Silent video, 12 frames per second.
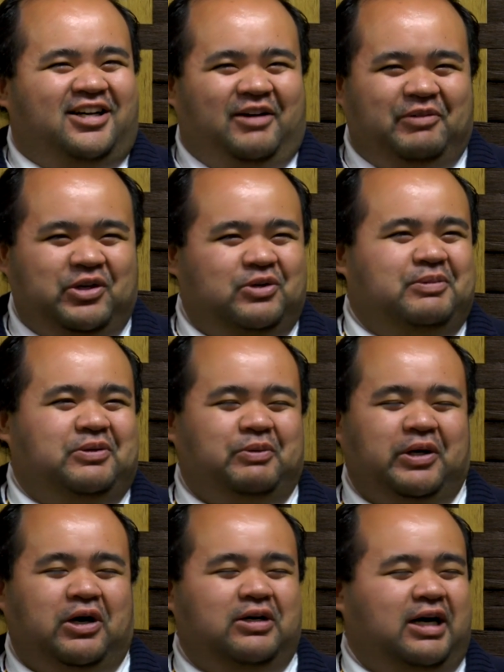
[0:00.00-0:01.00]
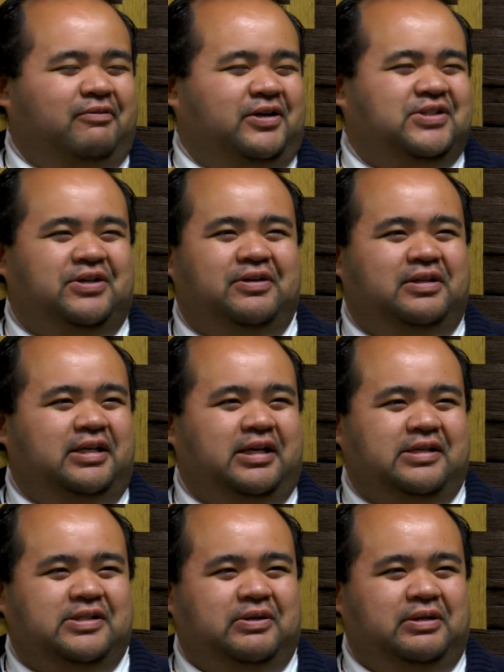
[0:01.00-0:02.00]
I'm human, we all have our certain
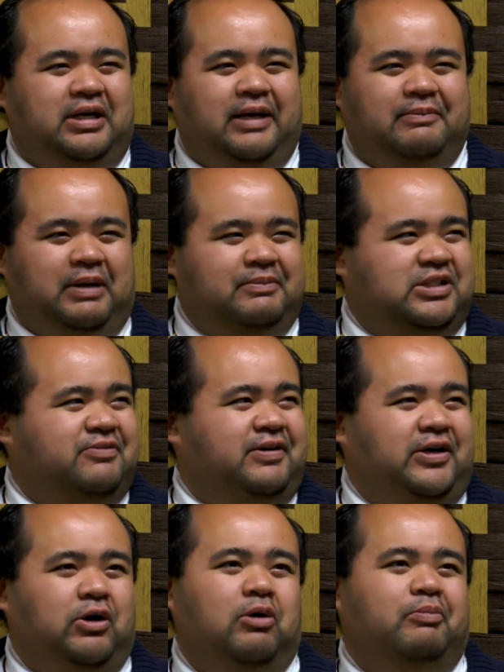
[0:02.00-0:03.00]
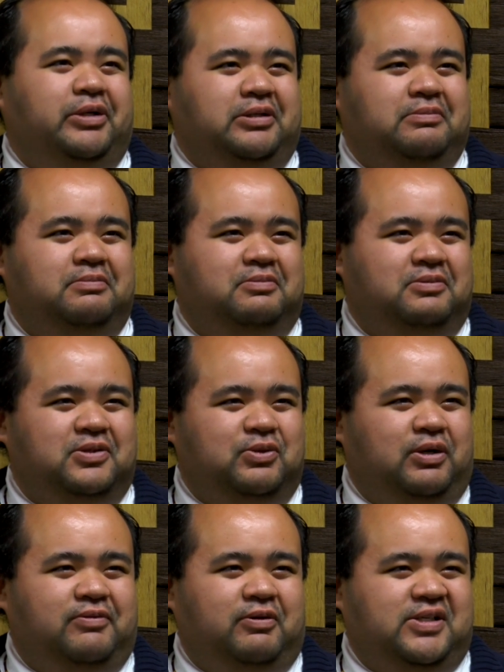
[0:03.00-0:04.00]
things, and I'm just very open to
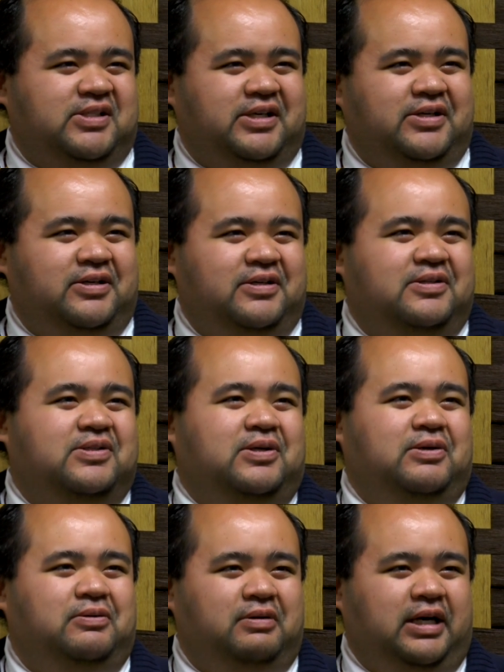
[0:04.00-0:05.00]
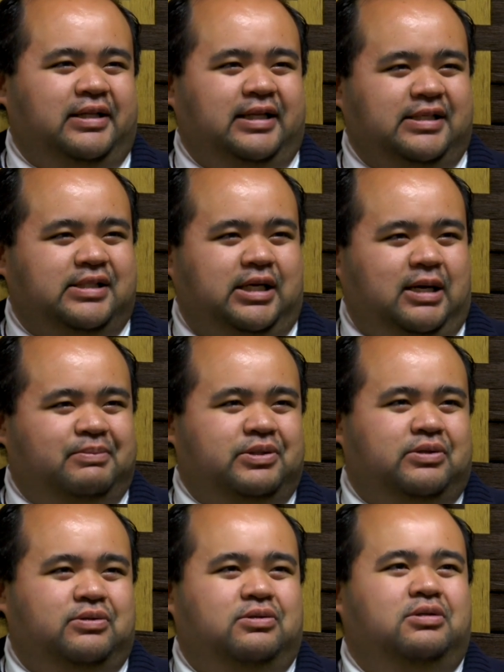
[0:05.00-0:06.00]
whoever wants to hear it. So I think that's the
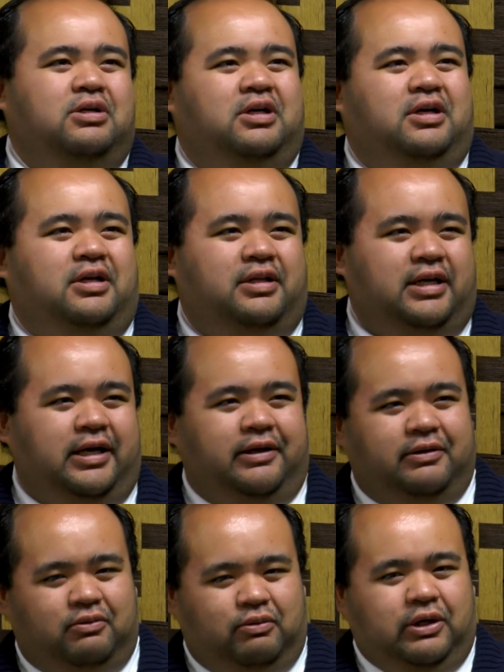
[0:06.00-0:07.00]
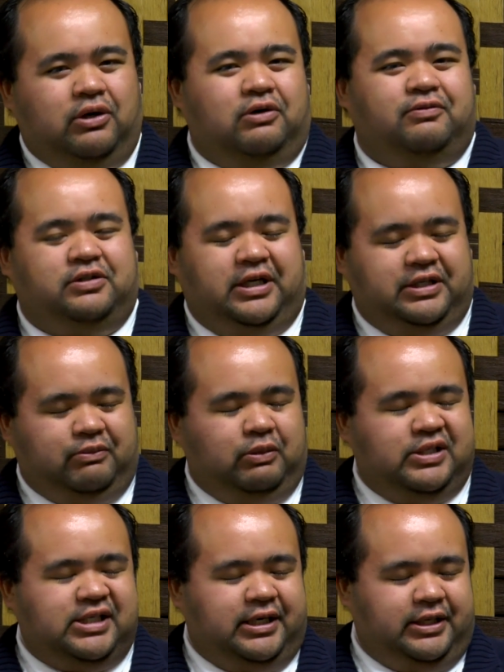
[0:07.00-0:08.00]
obstacle that I went over. Like,
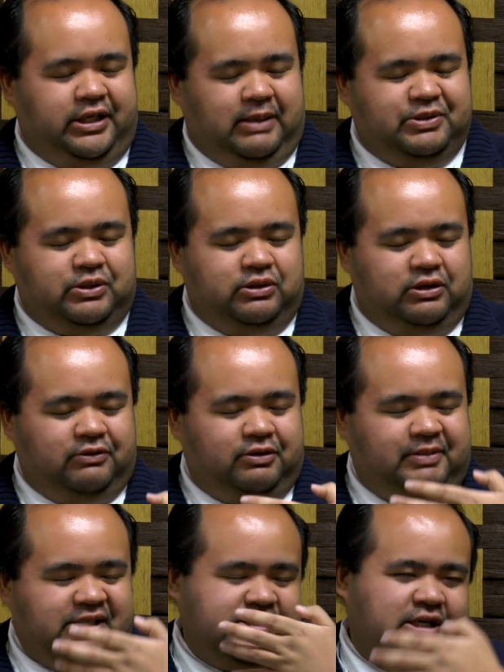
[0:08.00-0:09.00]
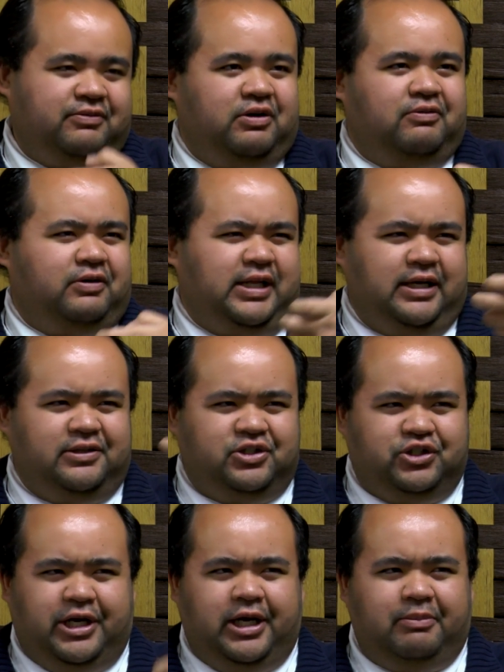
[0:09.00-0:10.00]
once I got the obstacle over myself, over that
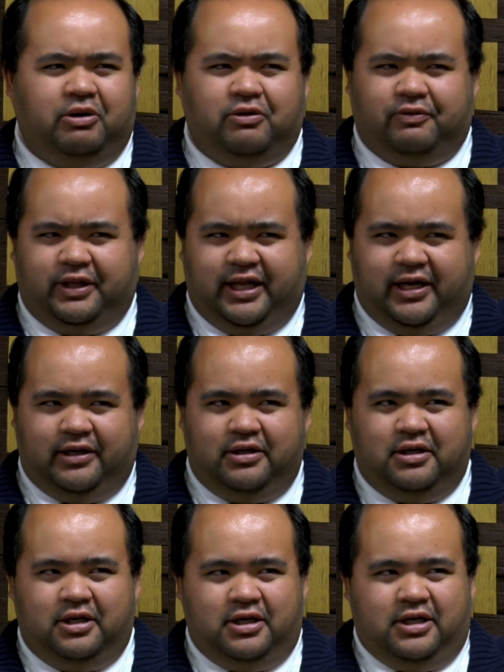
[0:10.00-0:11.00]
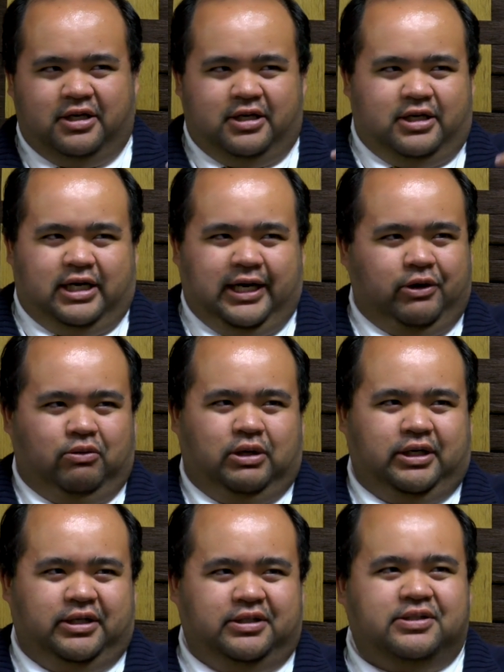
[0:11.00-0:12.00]
shame, over that, I don't
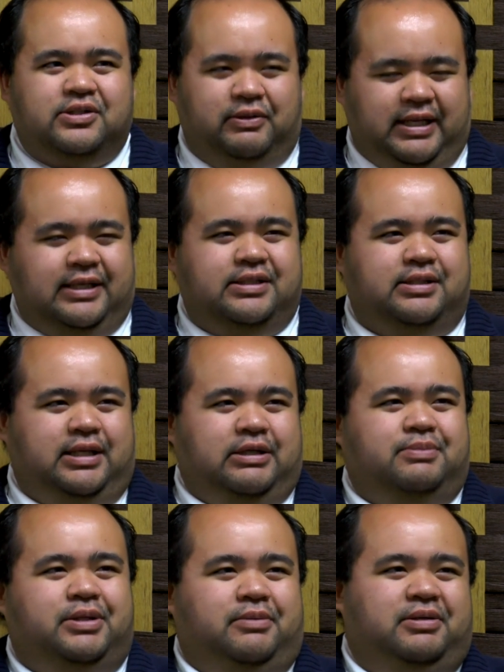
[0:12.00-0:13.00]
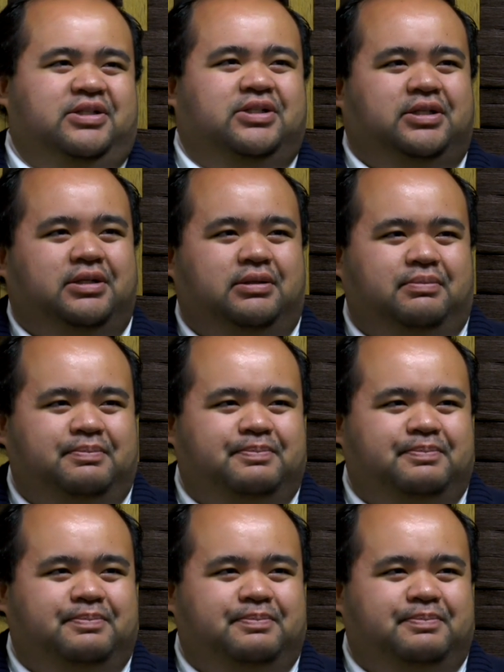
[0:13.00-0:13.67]
wanna, so that's pretty much it.